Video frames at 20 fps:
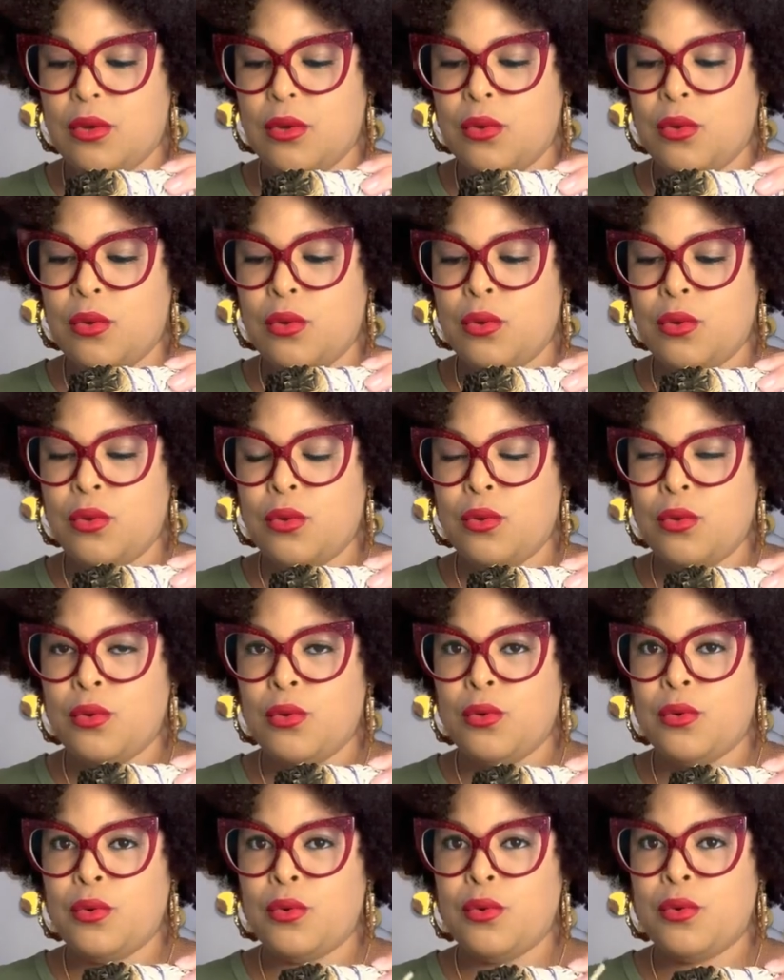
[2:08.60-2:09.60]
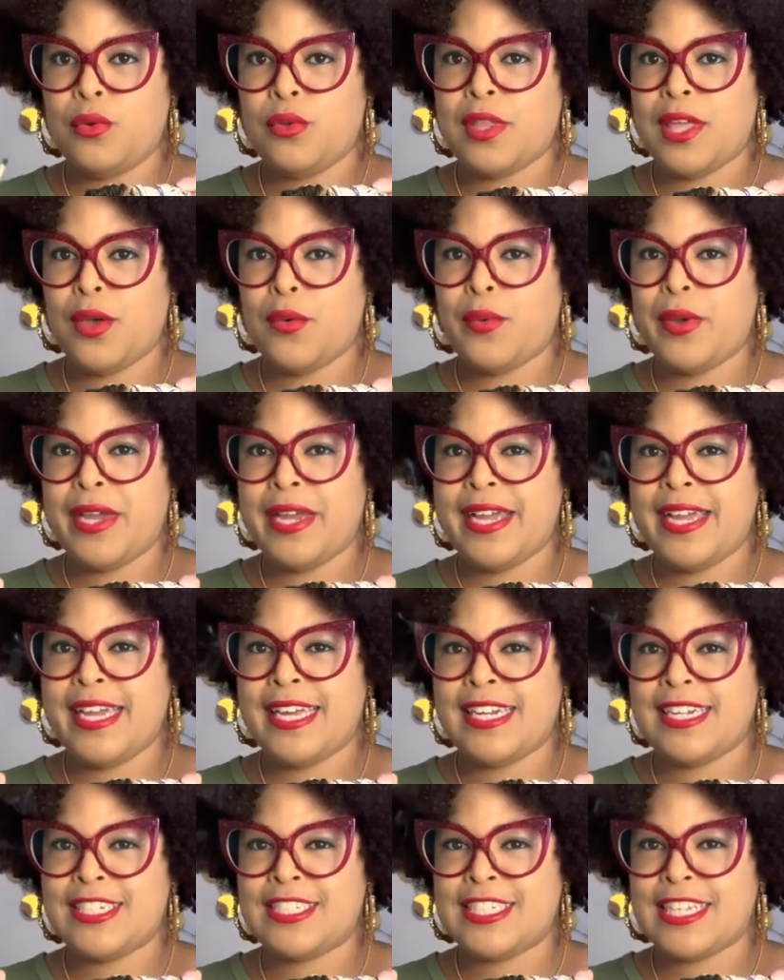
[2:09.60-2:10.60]
Ooh, that weird
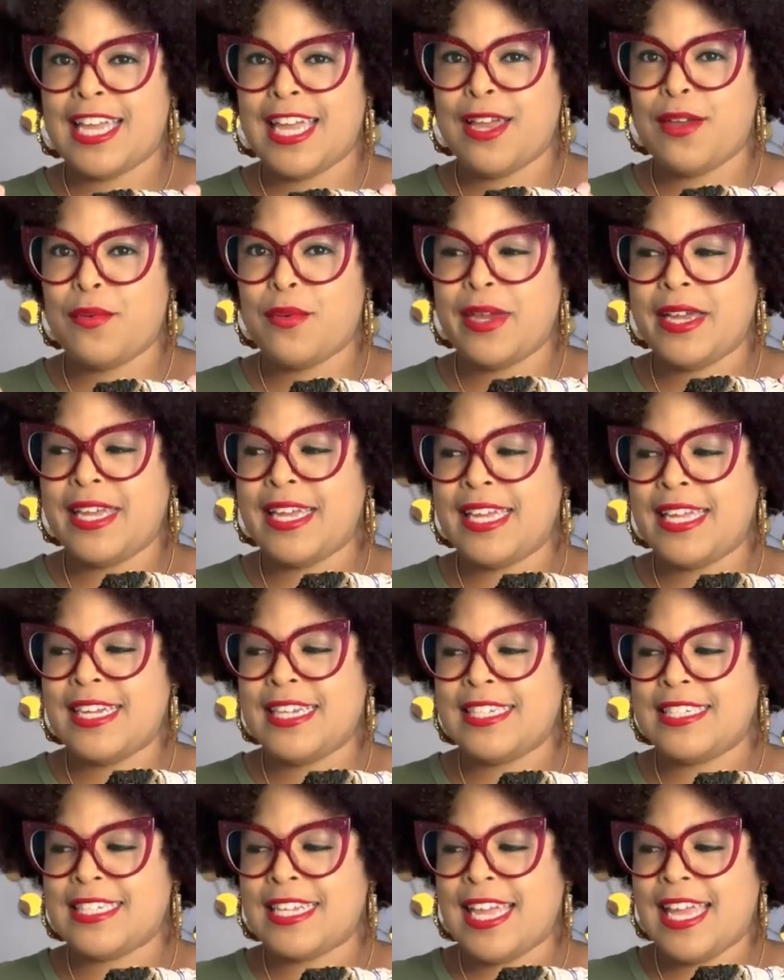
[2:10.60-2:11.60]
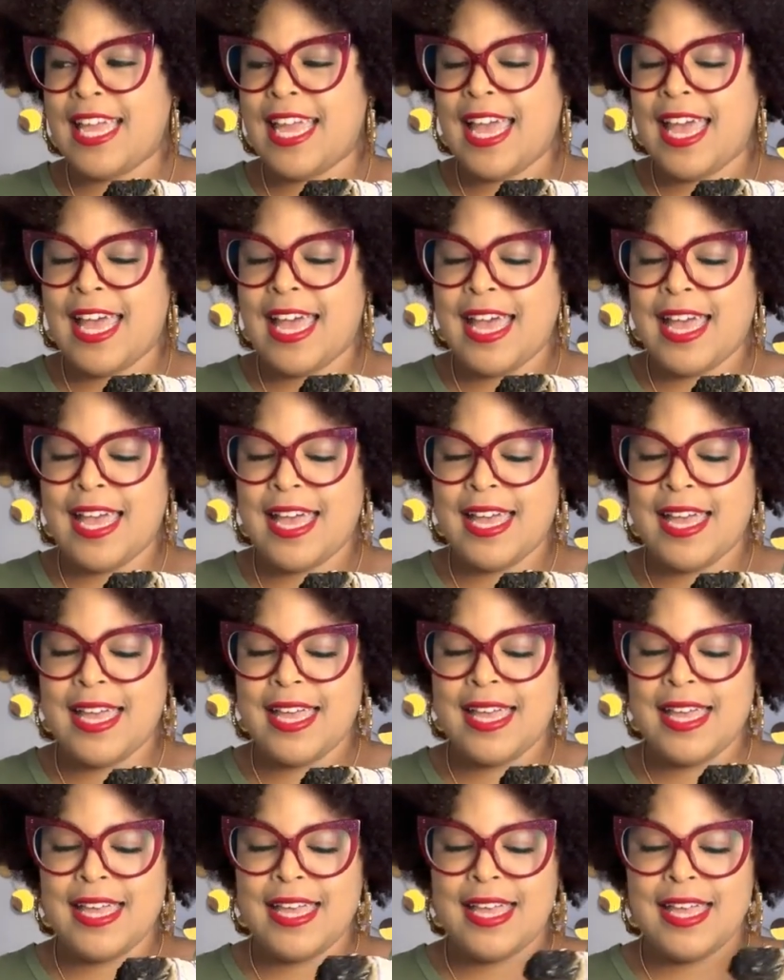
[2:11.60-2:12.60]
energy, ah.
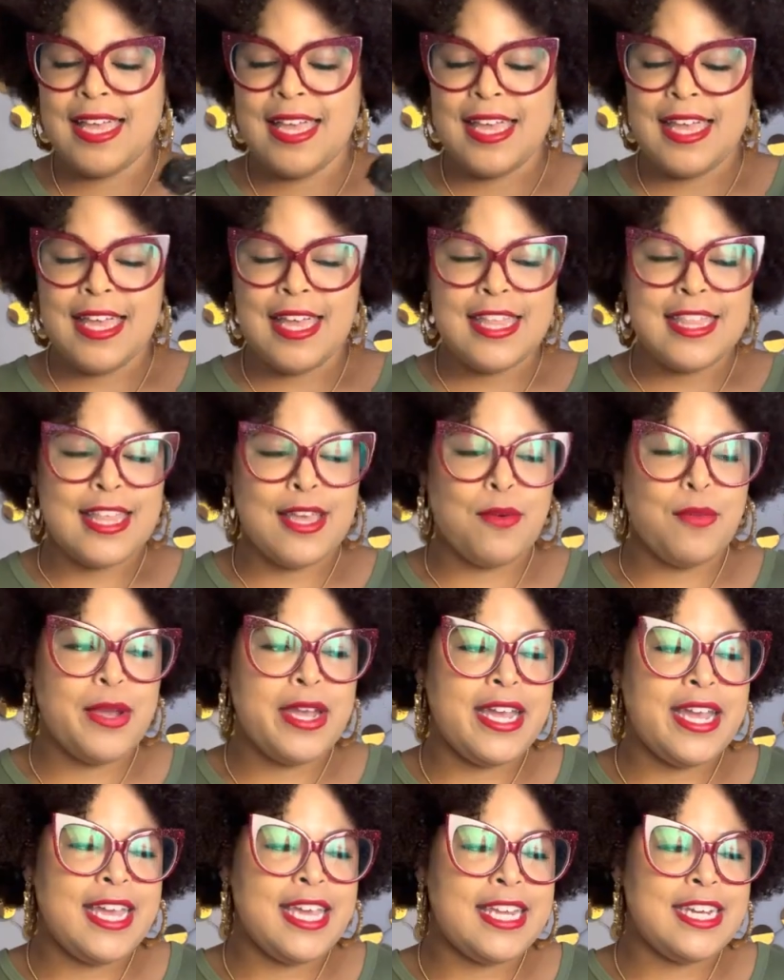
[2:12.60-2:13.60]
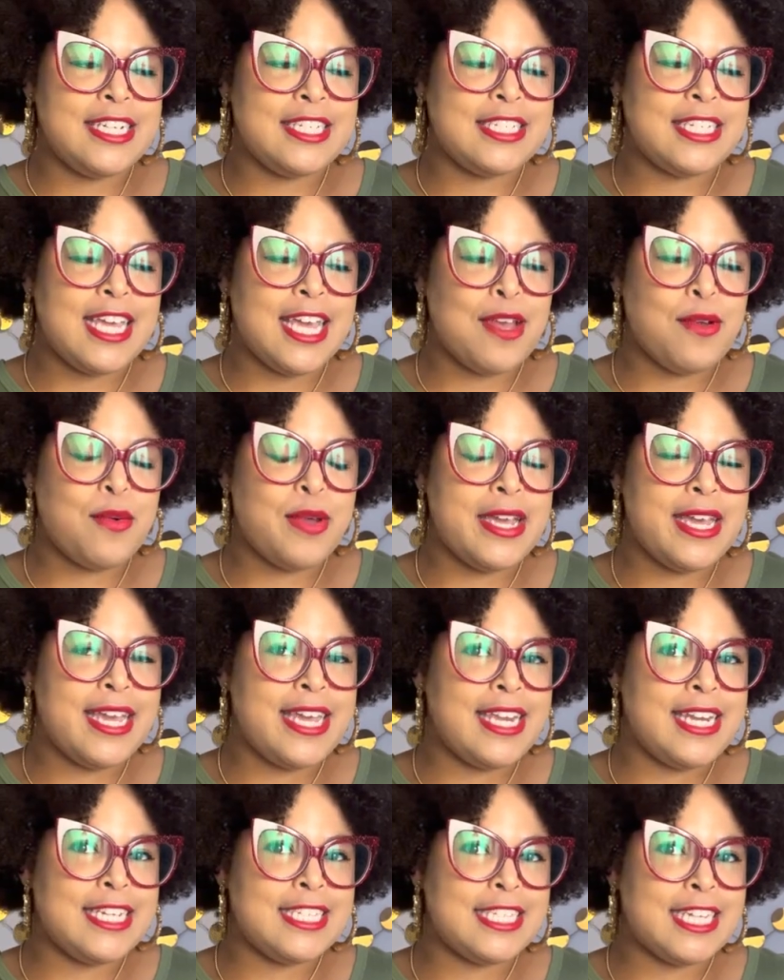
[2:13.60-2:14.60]
That weird energy,
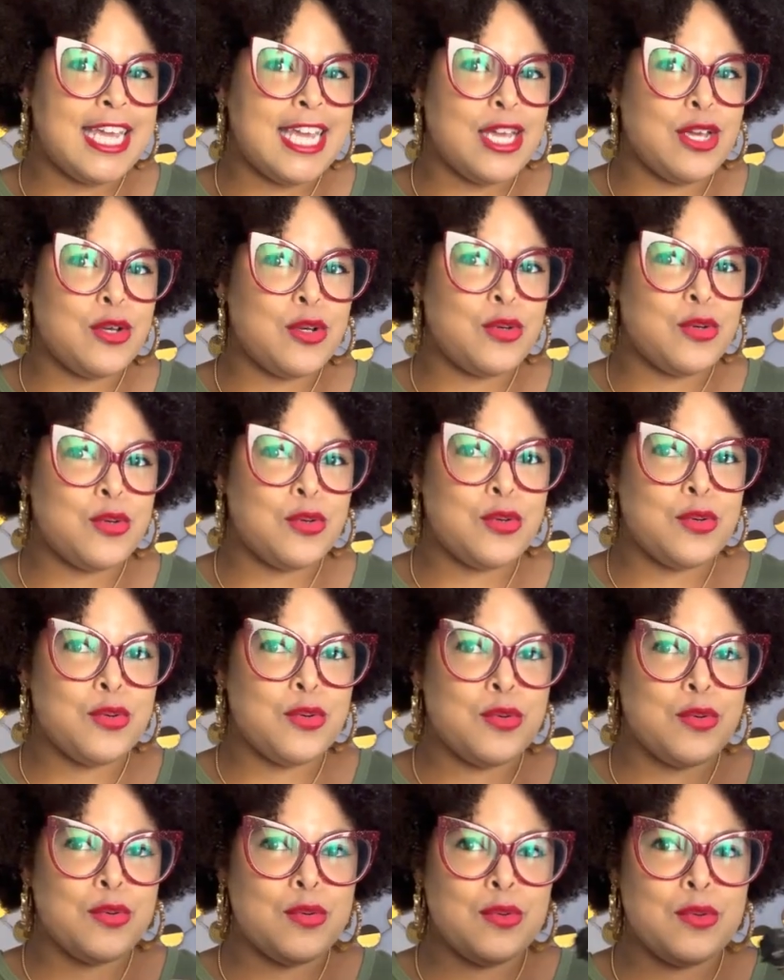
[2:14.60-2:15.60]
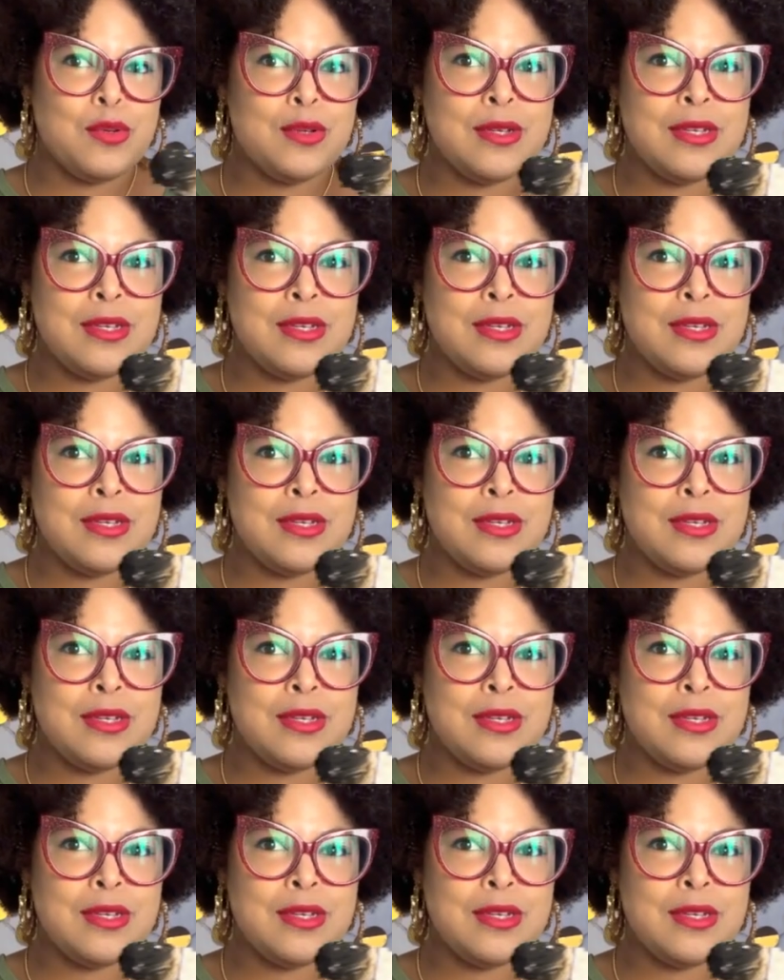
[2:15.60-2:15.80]
ooh.